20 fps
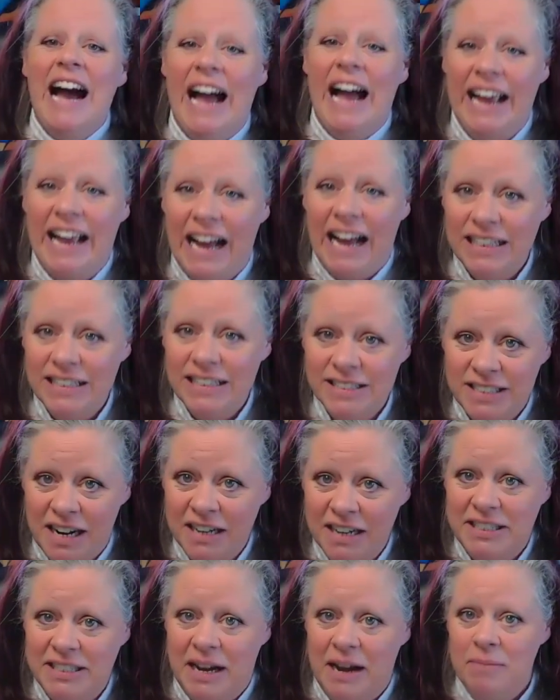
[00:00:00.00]
I got
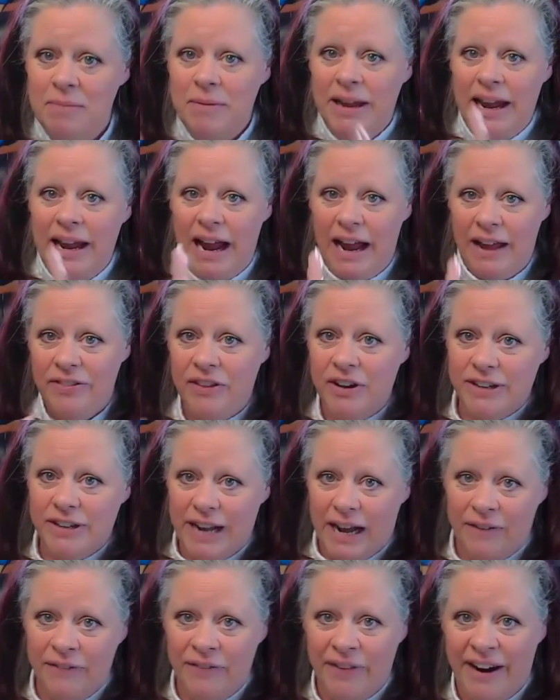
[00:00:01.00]
stocked up and they're
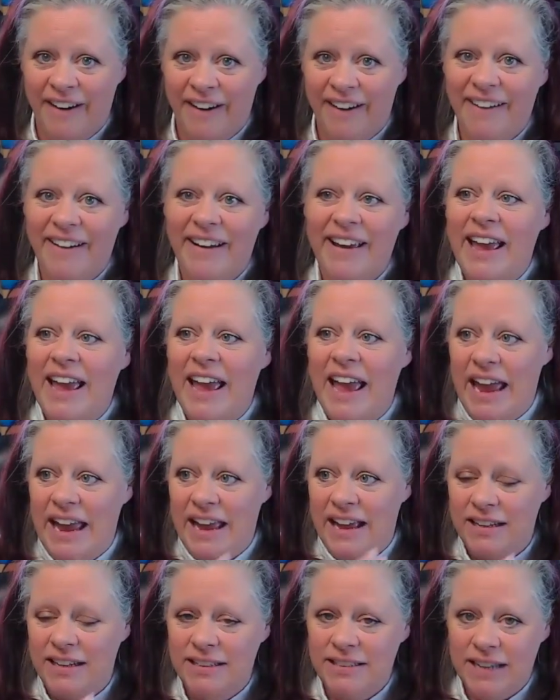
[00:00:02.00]
down there.
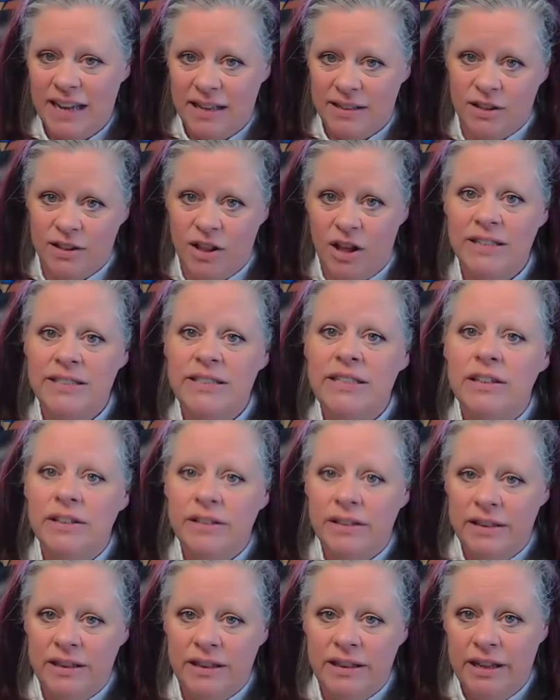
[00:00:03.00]
And as long as
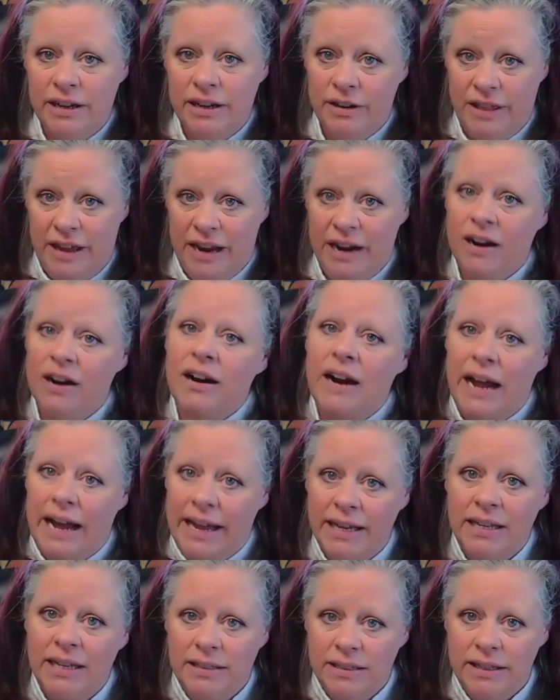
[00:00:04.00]
they're there, I
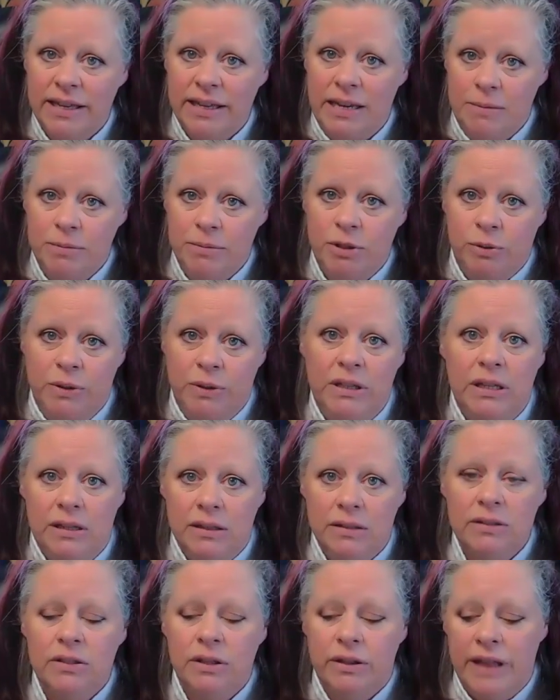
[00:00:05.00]
can keep doing
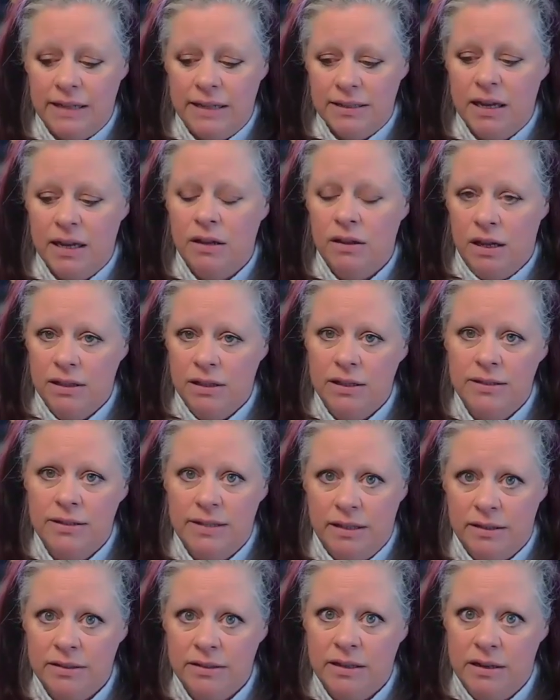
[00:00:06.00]
this. So that's how long the
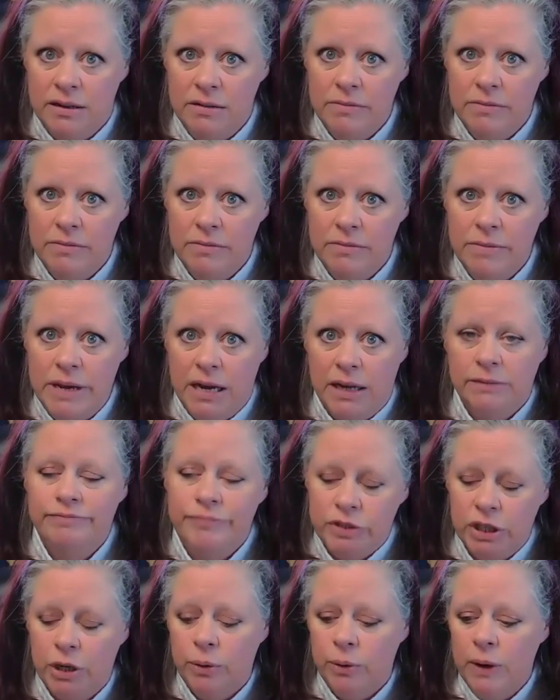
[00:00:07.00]
sale is going to be on.
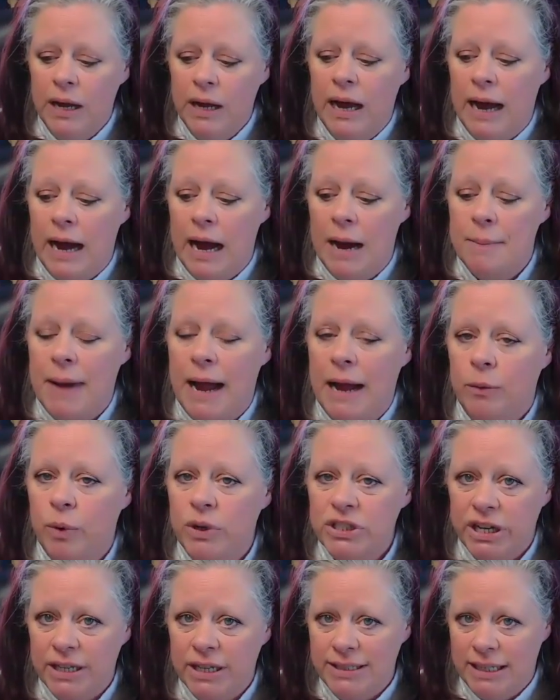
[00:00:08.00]
So I
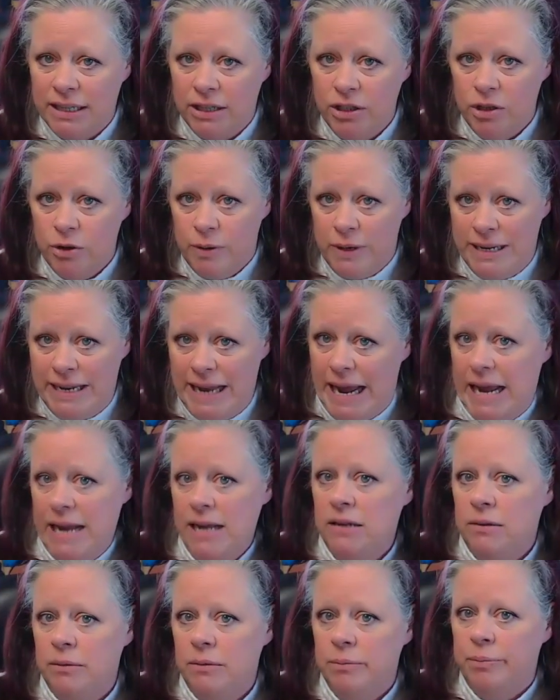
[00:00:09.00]
wish I could tell you a
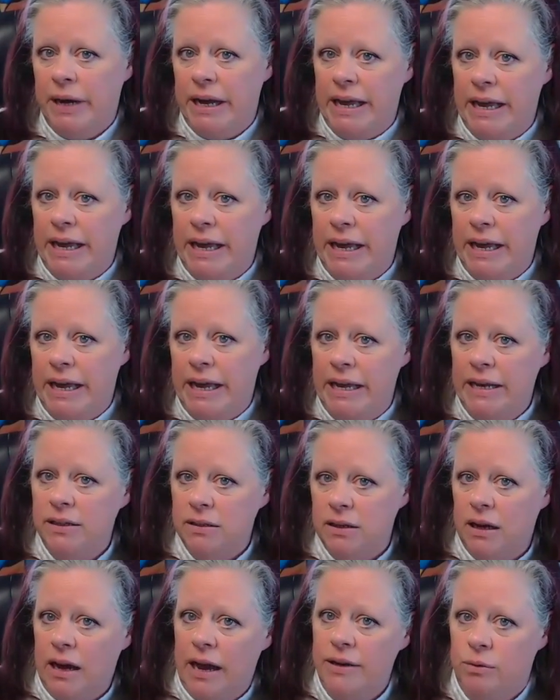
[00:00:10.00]
date, but
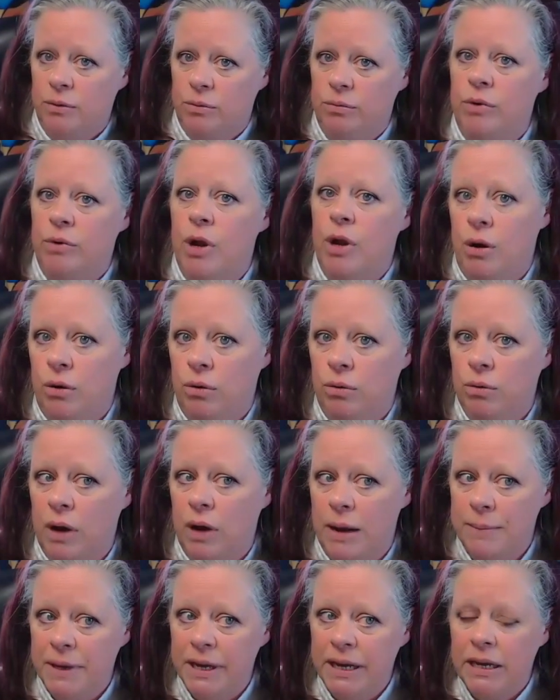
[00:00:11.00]
I don't
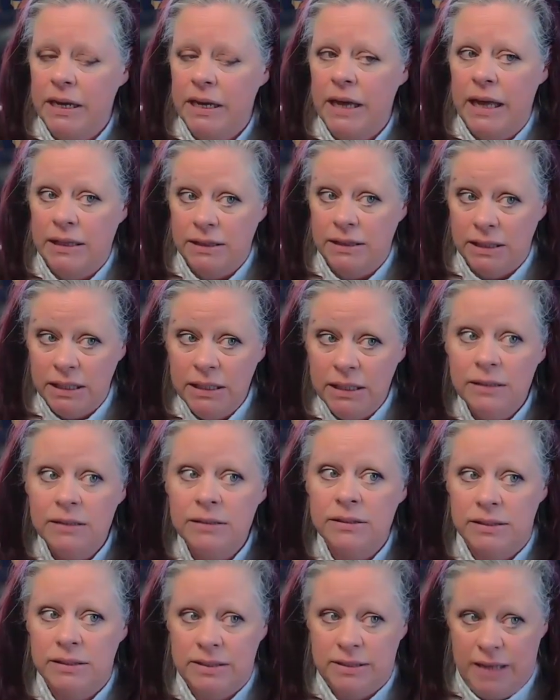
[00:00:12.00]
know. I'm going to at
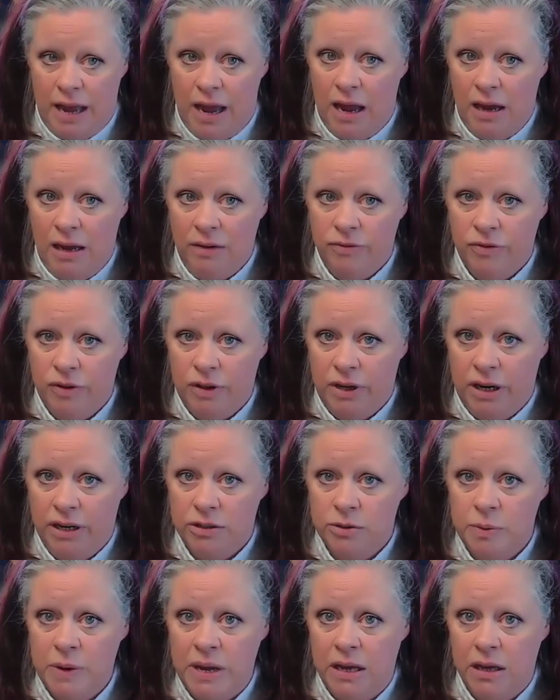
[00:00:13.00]
least say for the
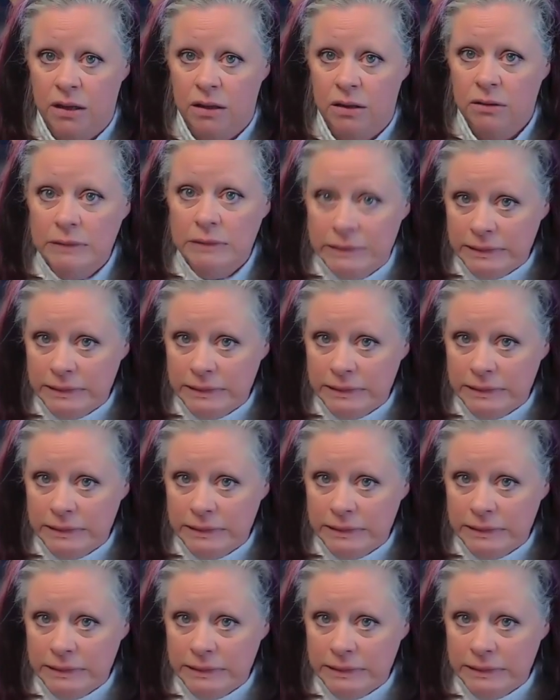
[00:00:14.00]
next week.